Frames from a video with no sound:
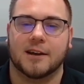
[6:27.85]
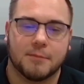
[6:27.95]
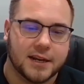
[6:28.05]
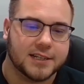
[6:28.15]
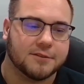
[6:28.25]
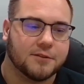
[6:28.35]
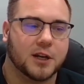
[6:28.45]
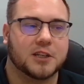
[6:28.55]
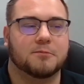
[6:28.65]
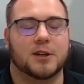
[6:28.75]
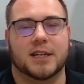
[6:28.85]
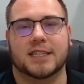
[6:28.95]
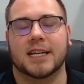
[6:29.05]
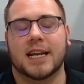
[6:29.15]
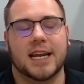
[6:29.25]
It is a fun
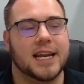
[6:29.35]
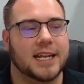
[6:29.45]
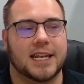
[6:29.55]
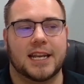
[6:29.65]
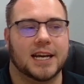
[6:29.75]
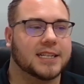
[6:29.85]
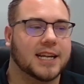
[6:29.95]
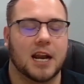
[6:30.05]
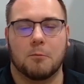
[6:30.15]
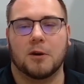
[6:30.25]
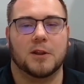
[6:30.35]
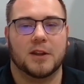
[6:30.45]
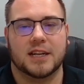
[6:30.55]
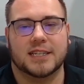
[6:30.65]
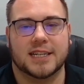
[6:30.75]
experience. It does kind of bring
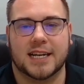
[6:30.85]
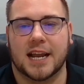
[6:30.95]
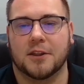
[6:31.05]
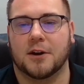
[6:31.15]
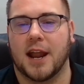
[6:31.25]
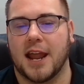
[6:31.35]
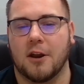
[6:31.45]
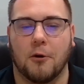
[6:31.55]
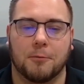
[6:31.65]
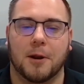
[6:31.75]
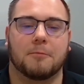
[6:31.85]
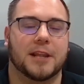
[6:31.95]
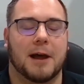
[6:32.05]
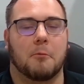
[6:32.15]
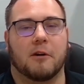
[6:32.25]
things together and open up a
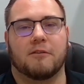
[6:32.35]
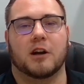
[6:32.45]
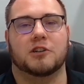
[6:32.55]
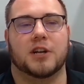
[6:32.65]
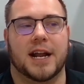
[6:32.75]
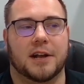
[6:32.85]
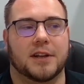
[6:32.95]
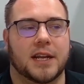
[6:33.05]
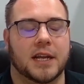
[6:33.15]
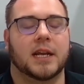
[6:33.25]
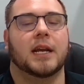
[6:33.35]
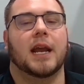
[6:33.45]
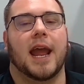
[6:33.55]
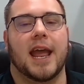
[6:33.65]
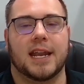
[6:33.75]
lot more functionality
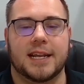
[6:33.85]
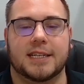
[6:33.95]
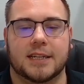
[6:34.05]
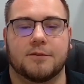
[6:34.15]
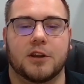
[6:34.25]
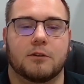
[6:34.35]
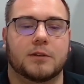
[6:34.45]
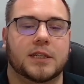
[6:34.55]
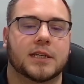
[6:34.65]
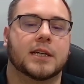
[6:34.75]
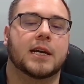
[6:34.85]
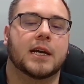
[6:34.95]
and ease of use.